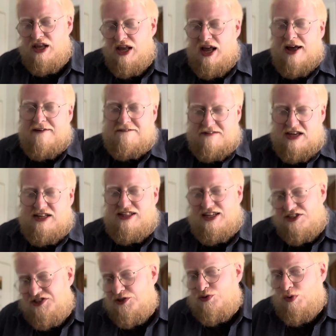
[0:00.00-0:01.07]
I think
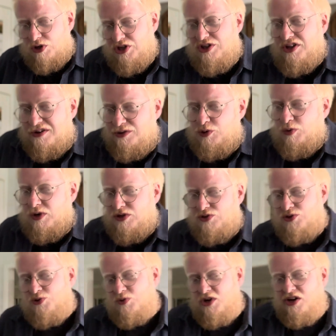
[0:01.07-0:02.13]
this is one of those
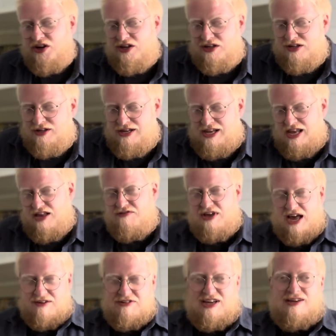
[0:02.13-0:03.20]
ones where if you
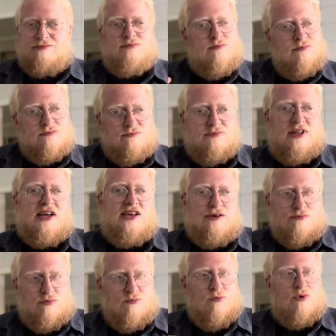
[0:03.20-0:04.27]
have it like
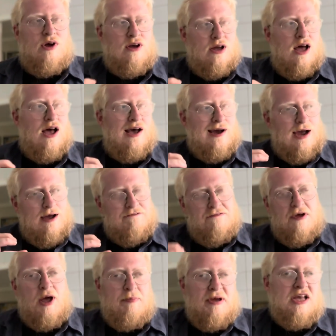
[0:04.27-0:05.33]
a
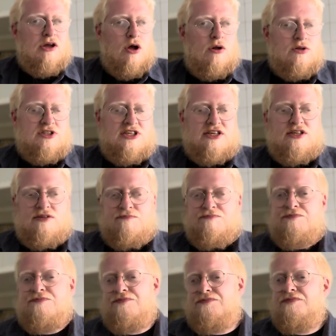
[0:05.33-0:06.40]
fair bit colder
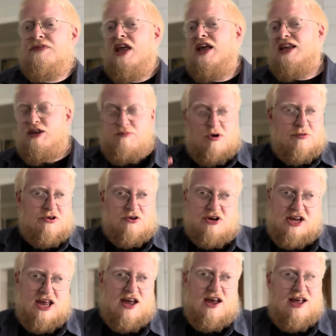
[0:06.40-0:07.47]
probably going to
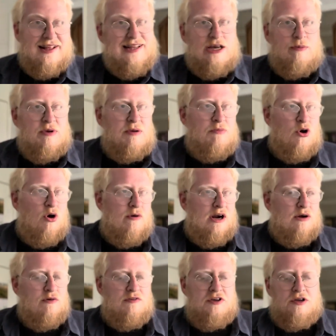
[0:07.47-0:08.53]
get a little bit more
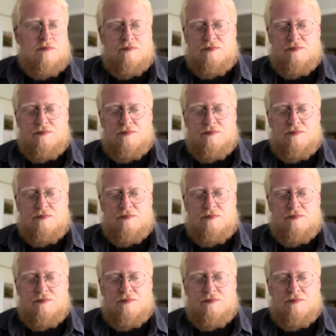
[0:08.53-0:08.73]
out of it.